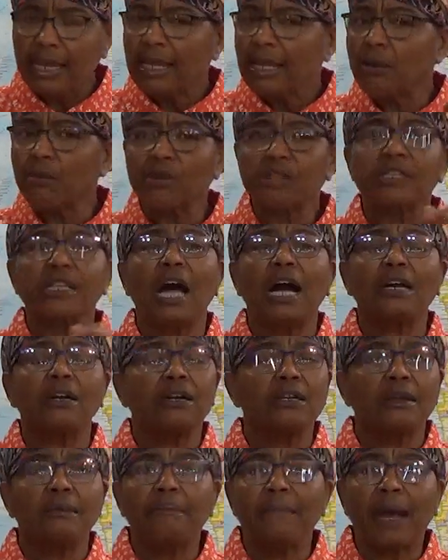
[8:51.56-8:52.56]
He was not
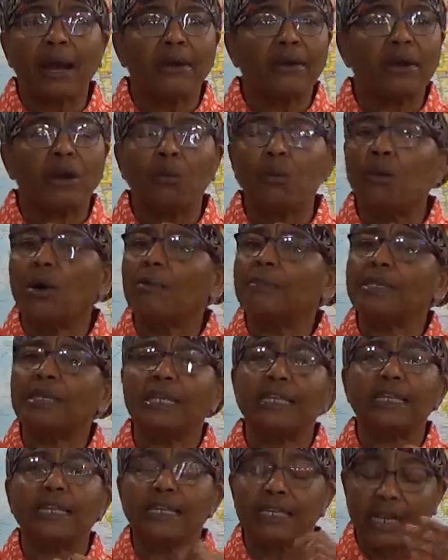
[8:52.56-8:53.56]
going to marry a woman
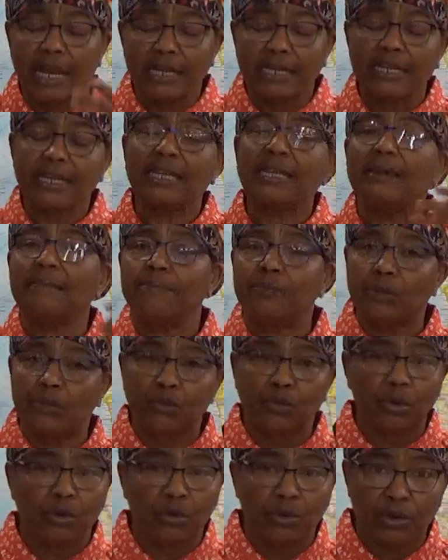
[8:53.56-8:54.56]
that did not keep the
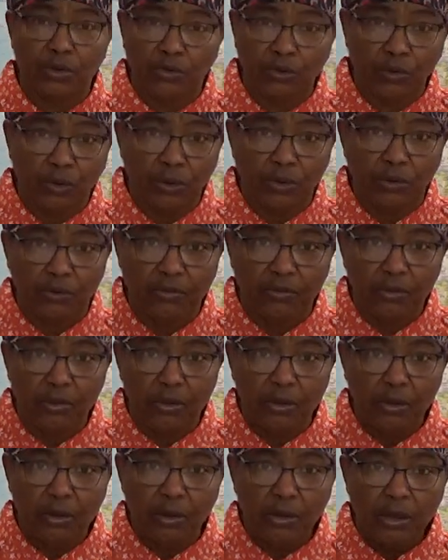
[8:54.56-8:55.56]
Torah truth.
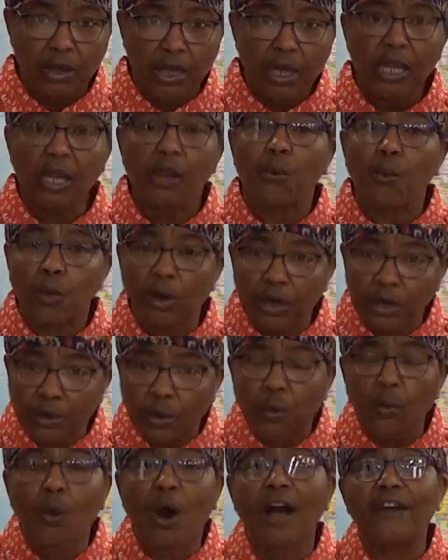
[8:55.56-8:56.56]
He wanted
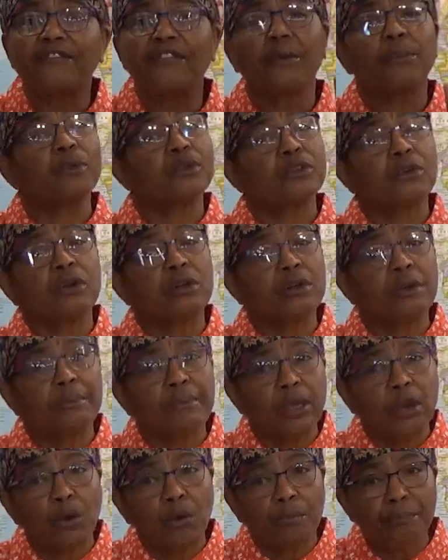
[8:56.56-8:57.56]
a wife that was going to
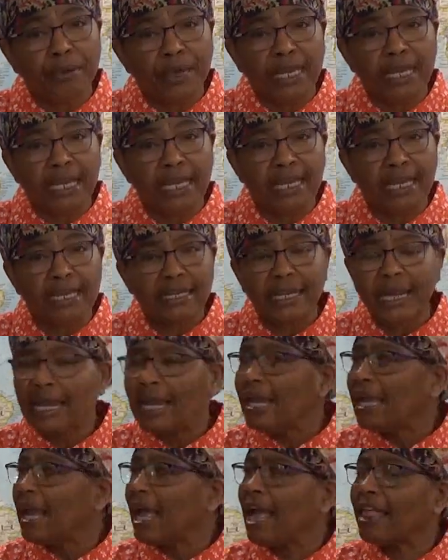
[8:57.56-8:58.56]
be obedient
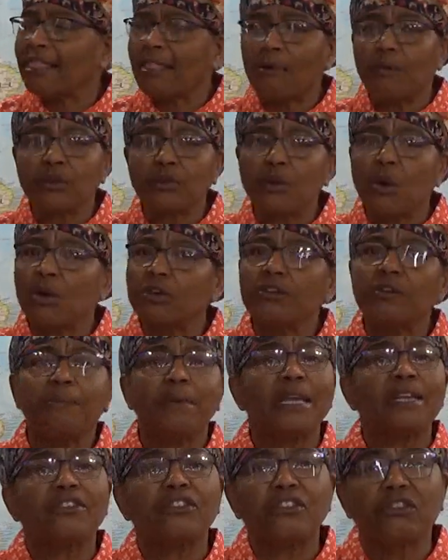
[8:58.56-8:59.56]
and that was going to
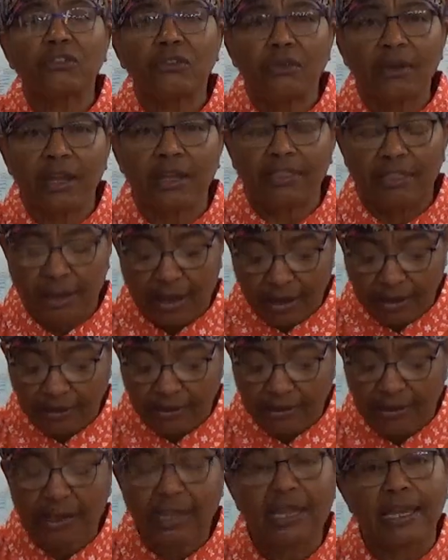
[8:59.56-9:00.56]
be a strength
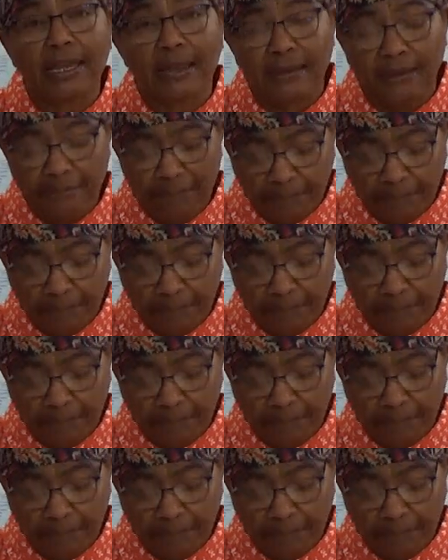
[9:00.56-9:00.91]
unto him.